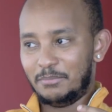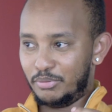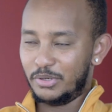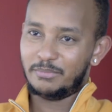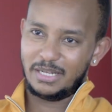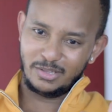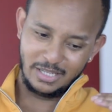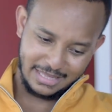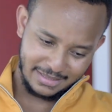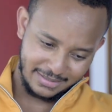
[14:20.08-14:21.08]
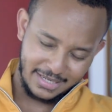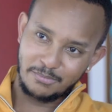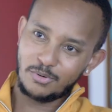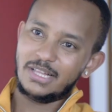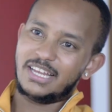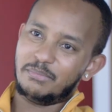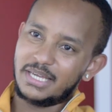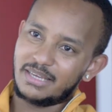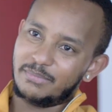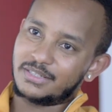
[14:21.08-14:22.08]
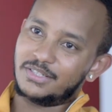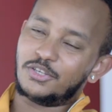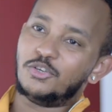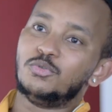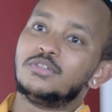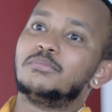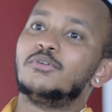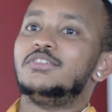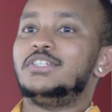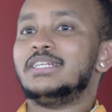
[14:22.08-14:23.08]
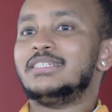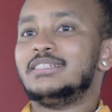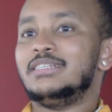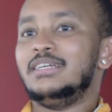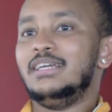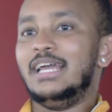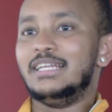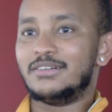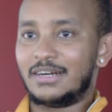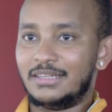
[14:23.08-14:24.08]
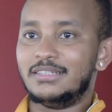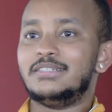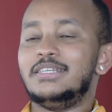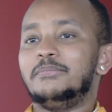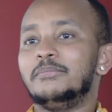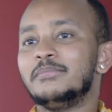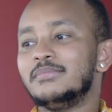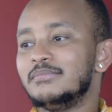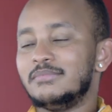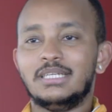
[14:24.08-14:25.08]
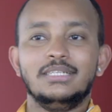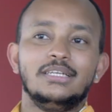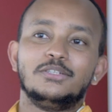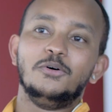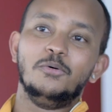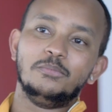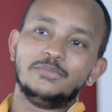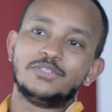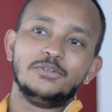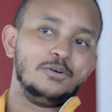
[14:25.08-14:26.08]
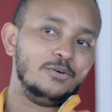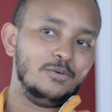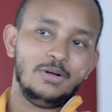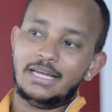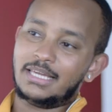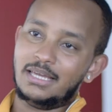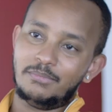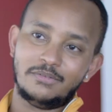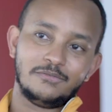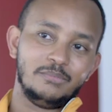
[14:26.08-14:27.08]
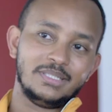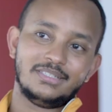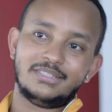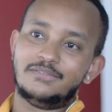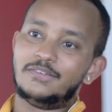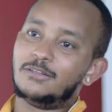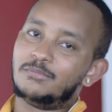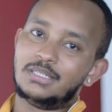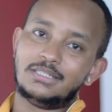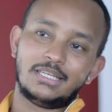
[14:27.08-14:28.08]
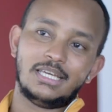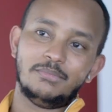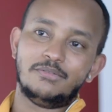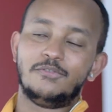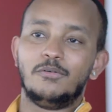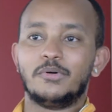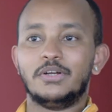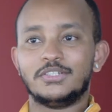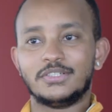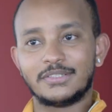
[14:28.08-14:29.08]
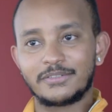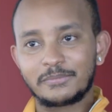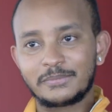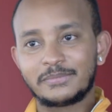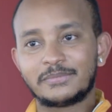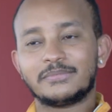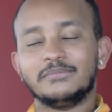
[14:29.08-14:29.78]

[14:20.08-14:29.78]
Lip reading: put him at the table and make him execute the project and run the team. He's at home. So I came in for business development, he came in for operations. Okay.